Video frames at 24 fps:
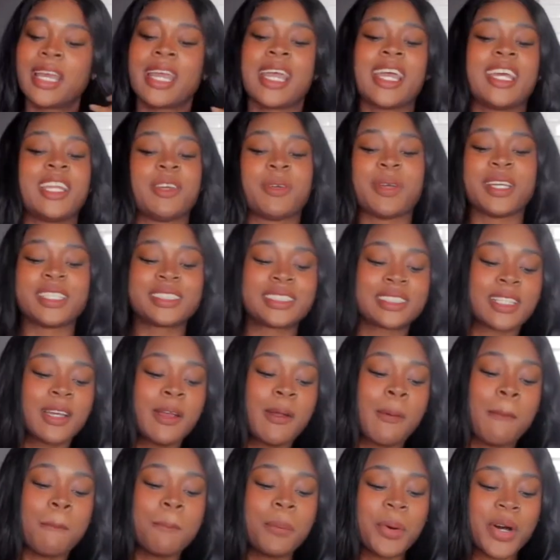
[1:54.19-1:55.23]
Anyways,
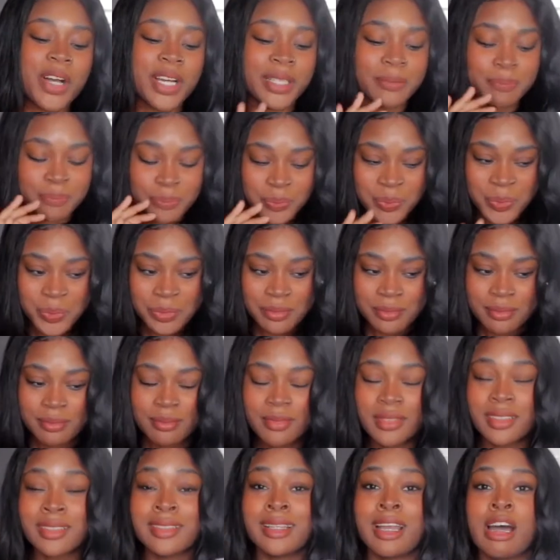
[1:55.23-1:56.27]
but
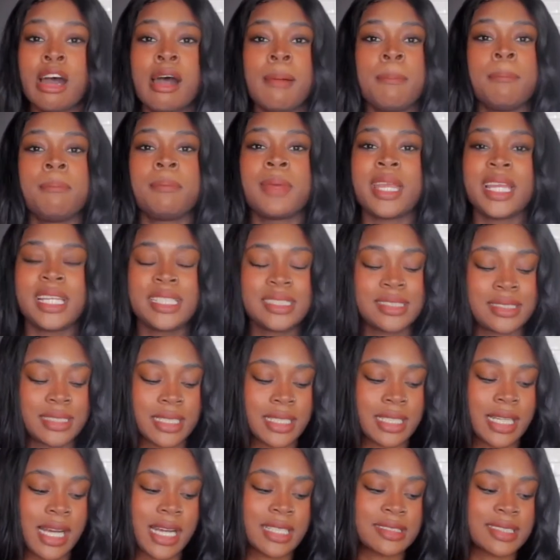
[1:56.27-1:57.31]

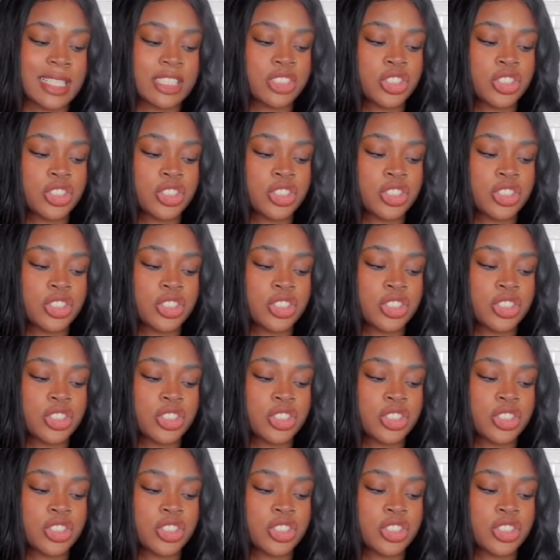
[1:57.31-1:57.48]
amazing guys i